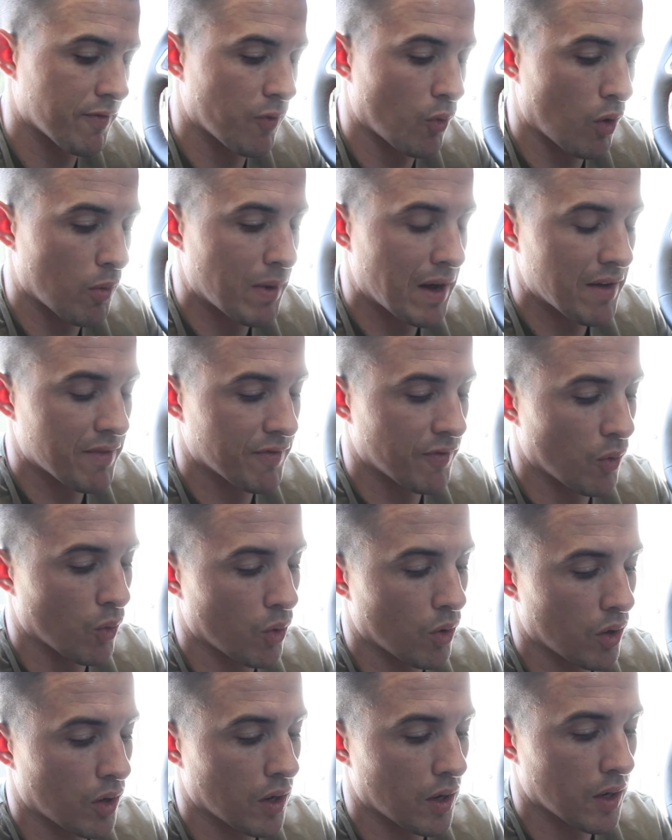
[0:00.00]

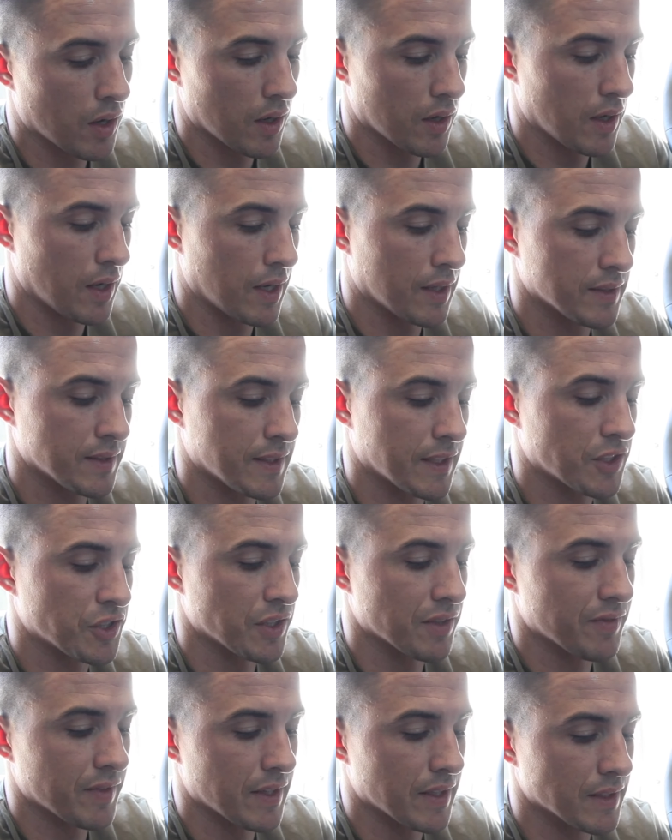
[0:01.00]
4x4 stick
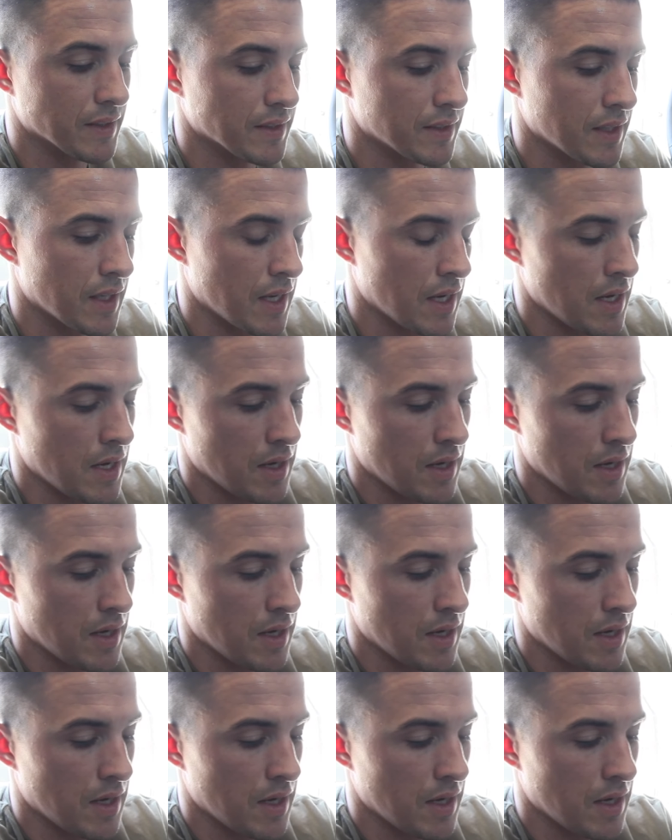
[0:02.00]
shift is.